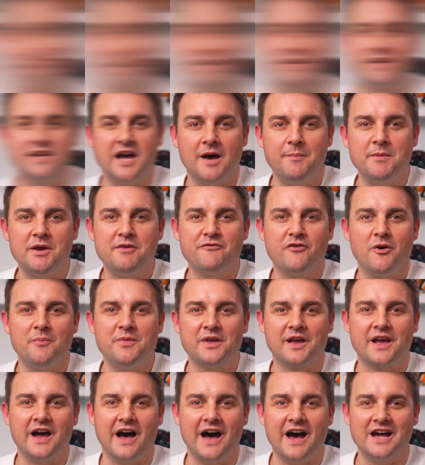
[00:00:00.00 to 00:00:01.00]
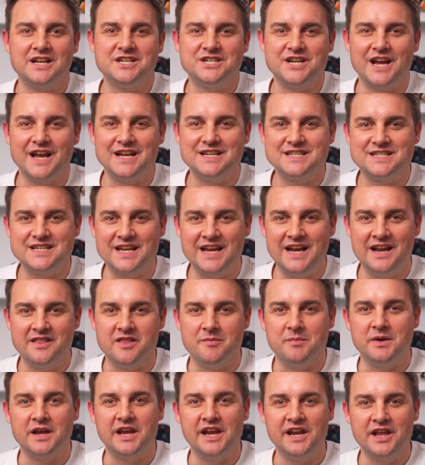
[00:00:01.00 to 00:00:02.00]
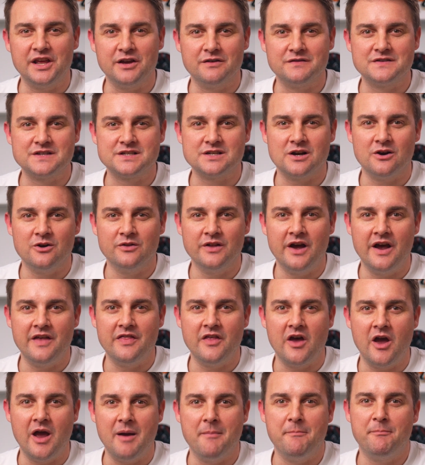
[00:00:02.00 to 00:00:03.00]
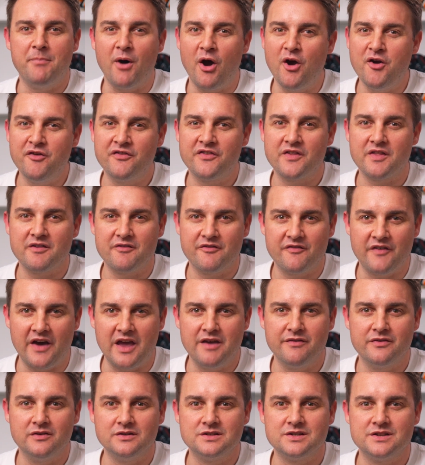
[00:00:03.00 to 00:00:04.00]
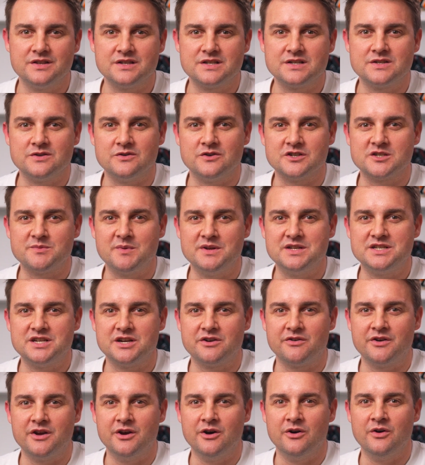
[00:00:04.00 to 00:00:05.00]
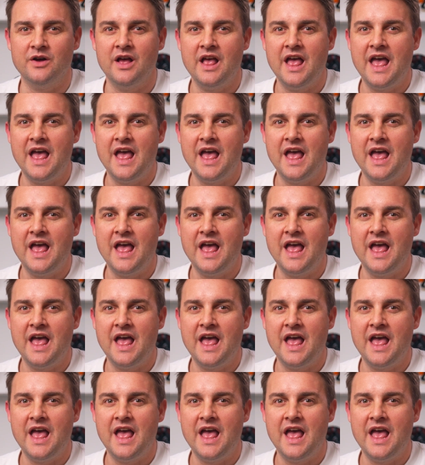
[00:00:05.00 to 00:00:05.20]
Coming from the car chase scene at the beginning of Solo, they are both faithful to the source material